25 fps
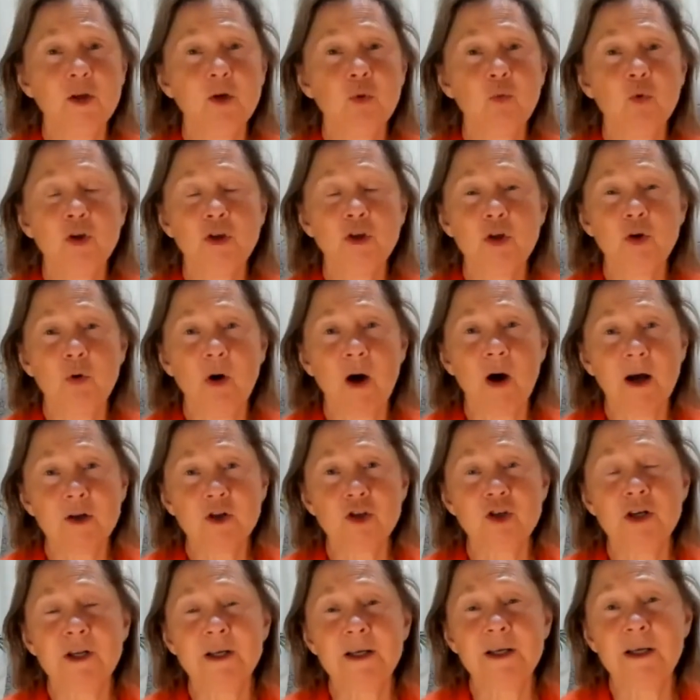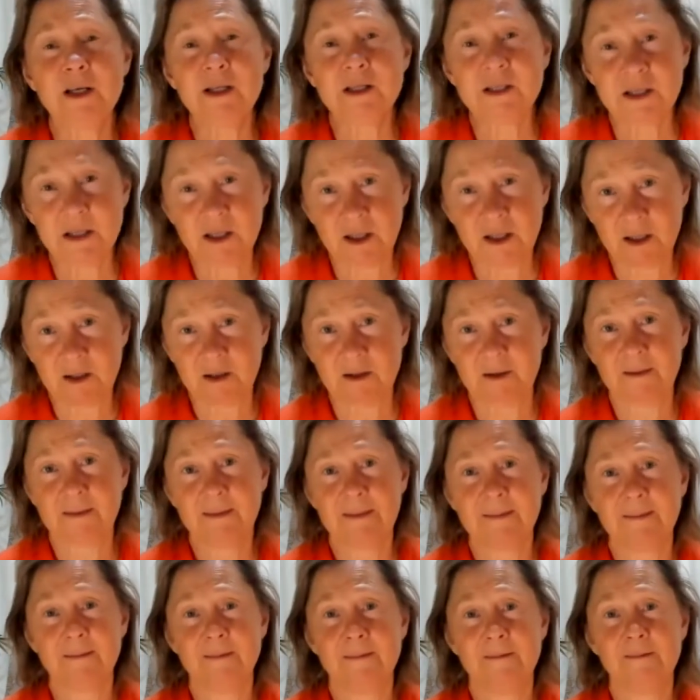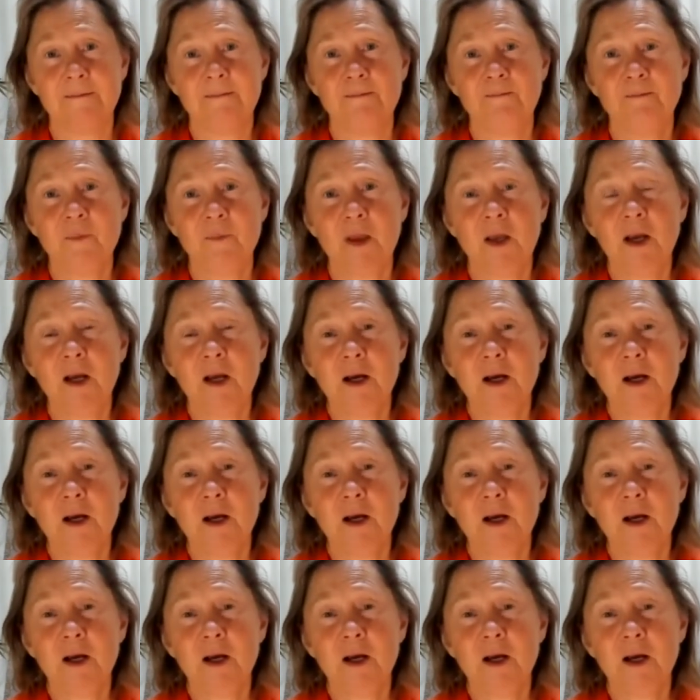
what you're actually eating mm.